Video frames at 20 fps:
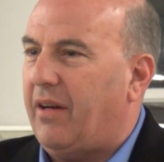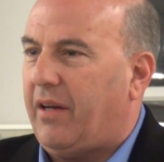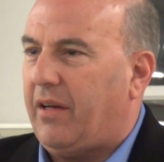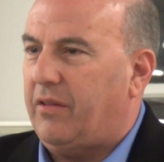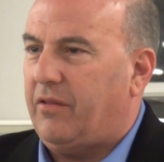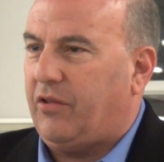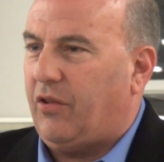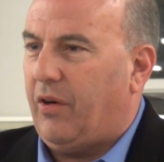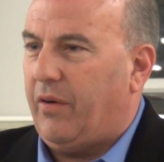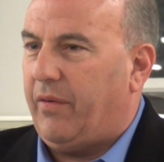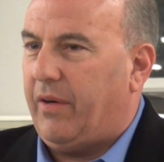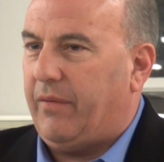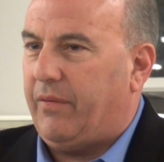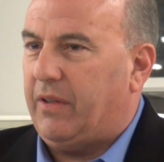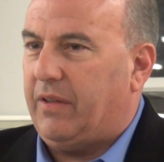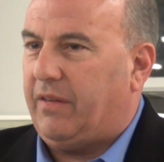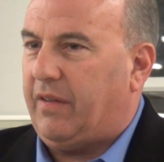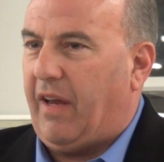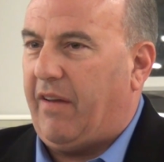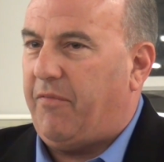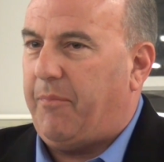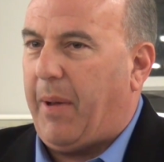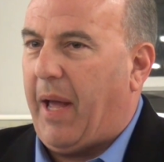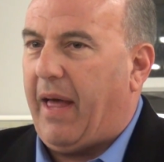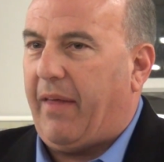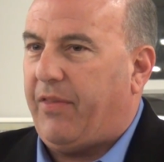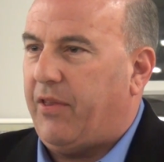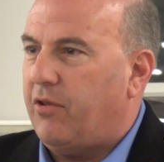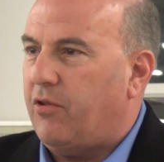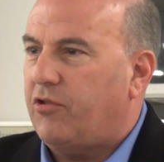a conservative and safe
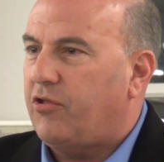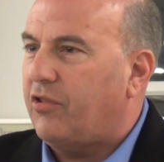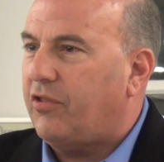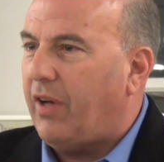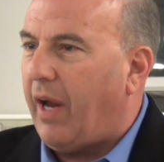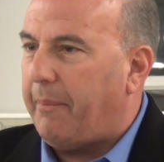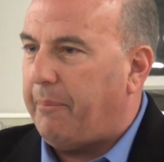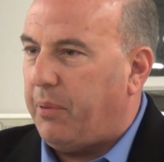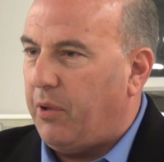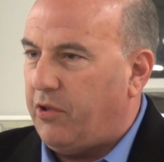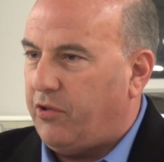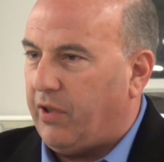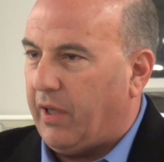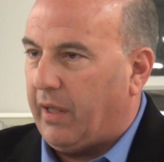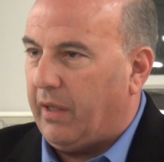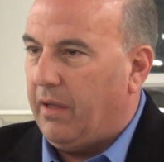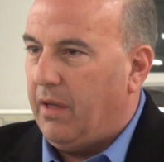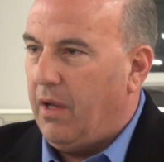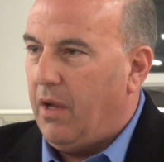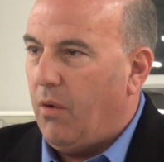path and you're just not pushing.